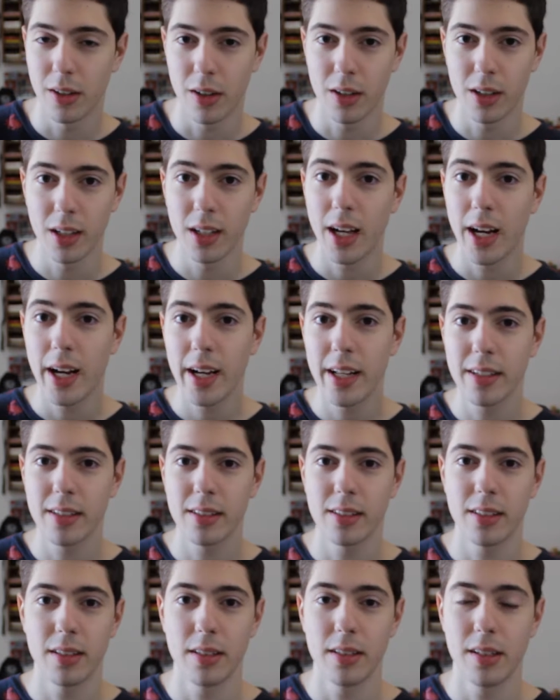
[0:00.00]

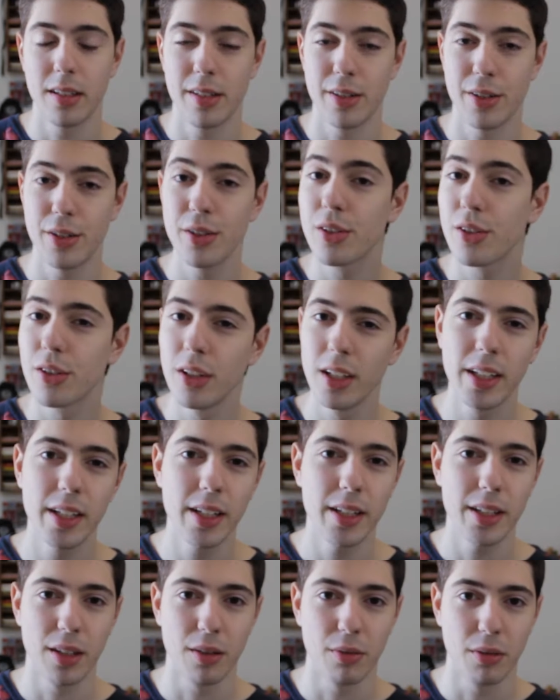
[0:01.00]
online,
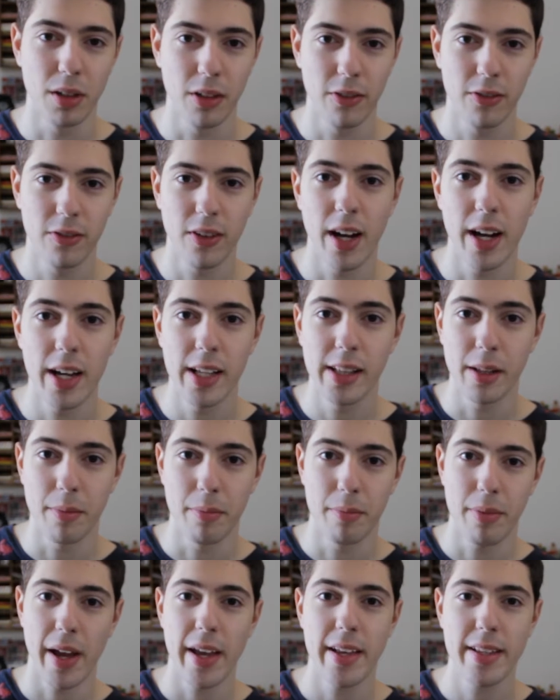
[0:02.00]
usually you will find a
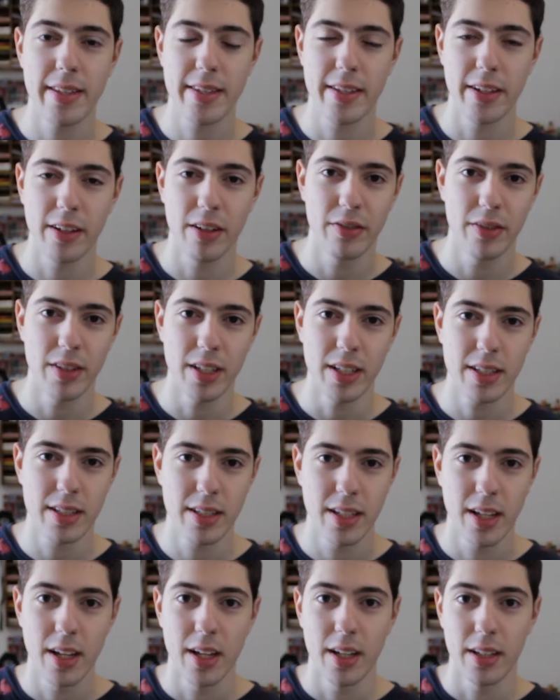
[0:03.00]
paid
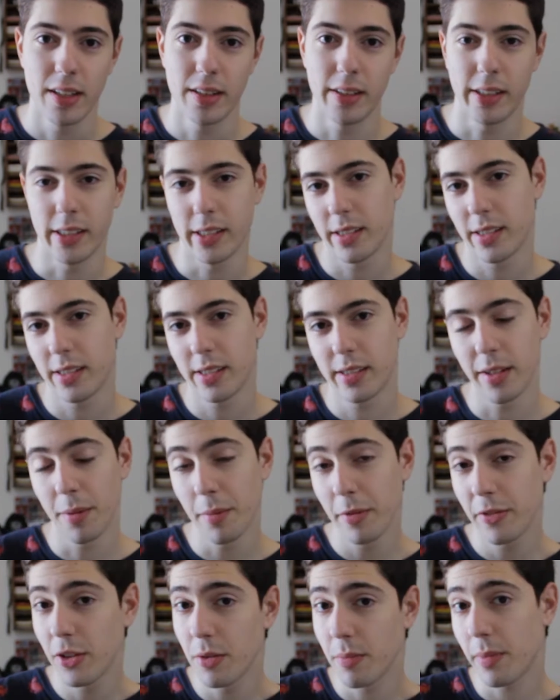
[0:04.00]
service that
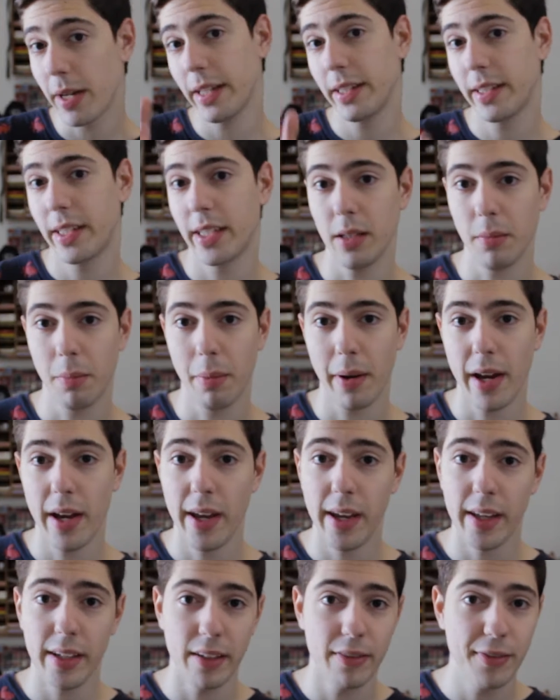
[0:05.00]
some of you might can
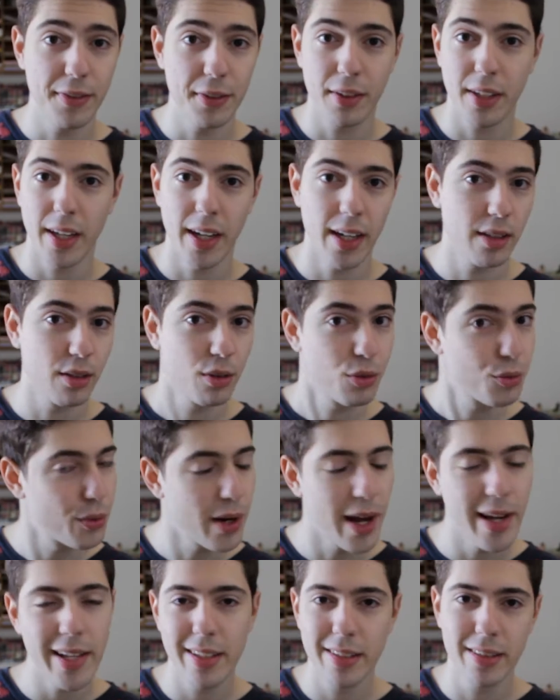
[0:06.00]
pay, and if you can,
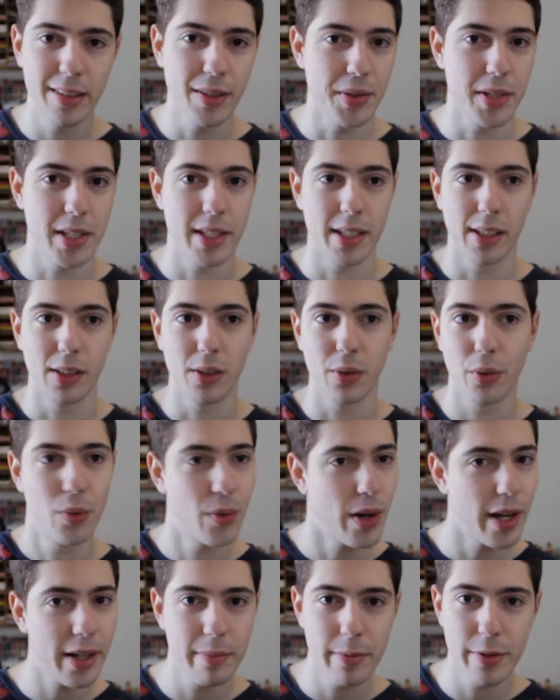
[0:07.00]
great, there is a
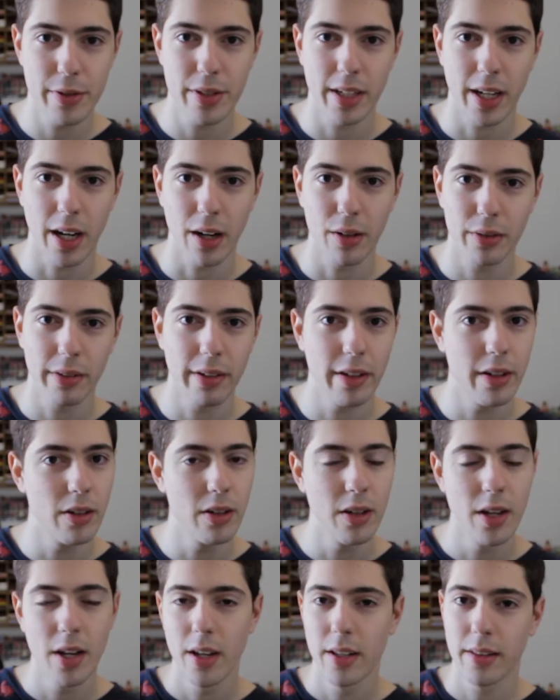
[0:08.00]
great music out there.